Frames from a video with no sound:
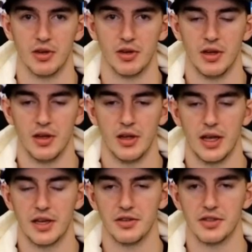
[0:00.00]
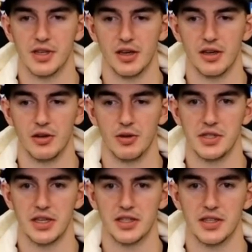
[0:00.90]
And like you said, you know,
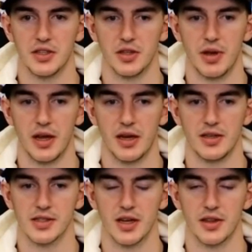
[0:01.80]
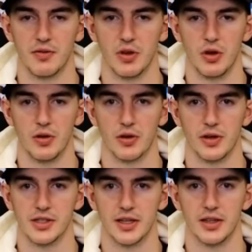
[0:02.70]
once he gets into the paint, he's got the floater,
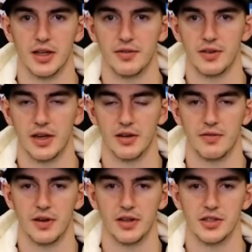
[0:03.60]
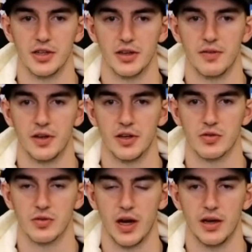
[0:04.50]
he's got the left-handed finish, he can
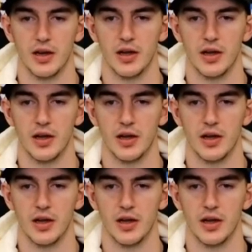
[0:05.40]
finish right,